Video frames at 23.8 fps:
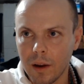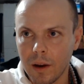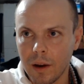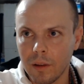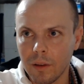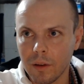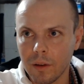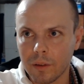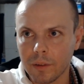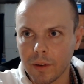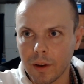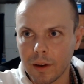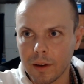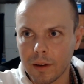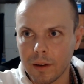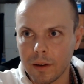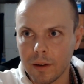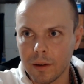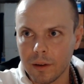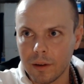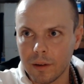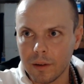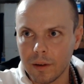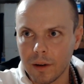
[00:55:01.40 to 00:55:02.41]
looks like,
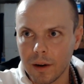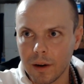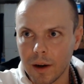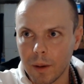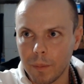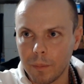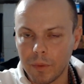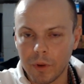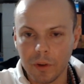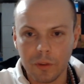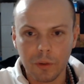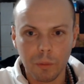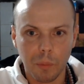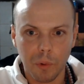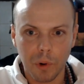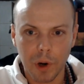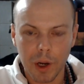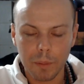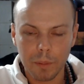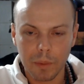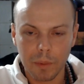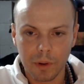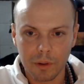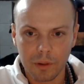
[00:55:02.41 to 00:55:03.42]

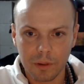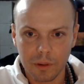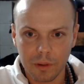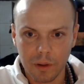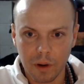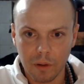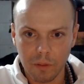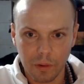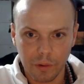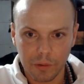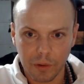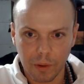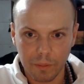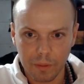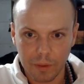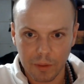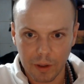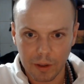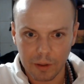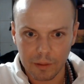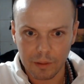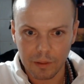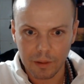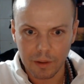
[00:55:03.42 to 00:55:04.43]
disappointment over
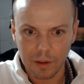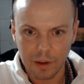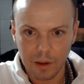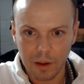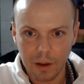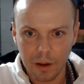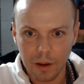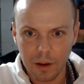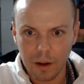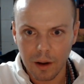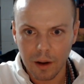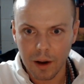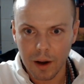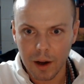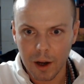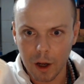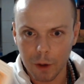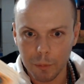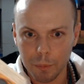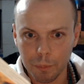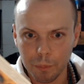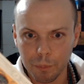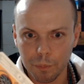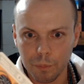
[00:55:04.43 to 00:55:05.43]
something,
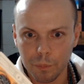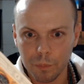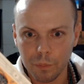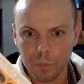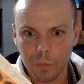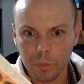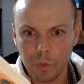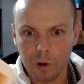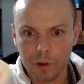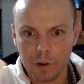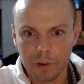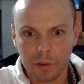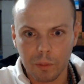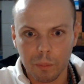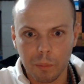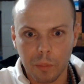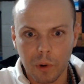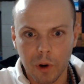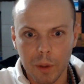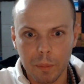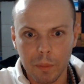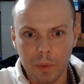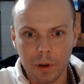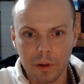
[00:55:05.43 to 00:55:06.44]
or
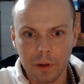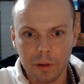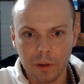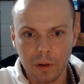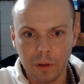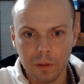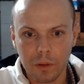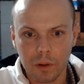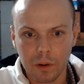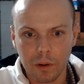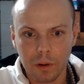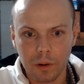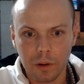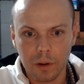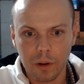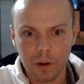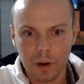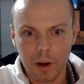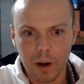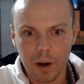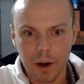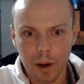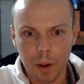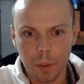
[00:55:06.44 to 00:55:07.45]
disappointment over
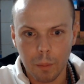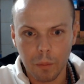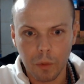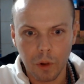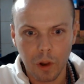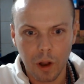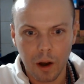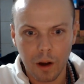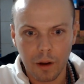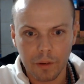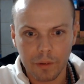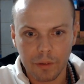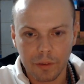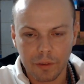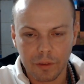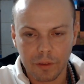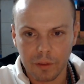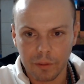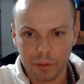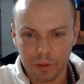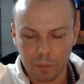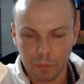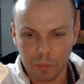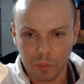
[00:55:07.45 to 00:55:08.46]
loss of
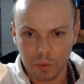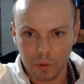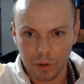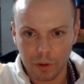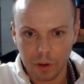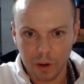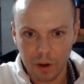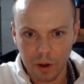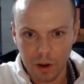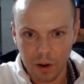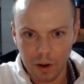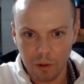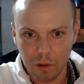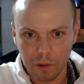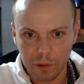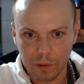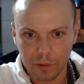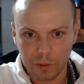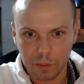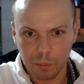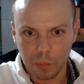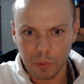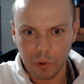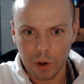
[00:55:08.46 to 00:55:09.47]
some sort, or
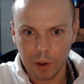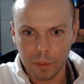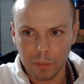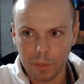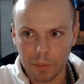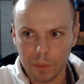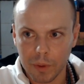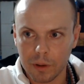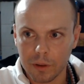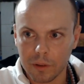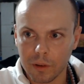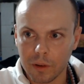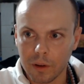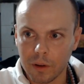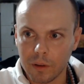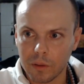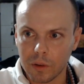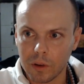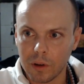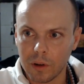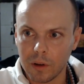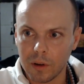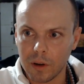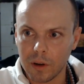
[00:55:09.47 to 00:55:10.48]
disappointment
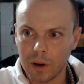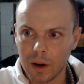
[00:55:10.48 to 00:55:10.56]
over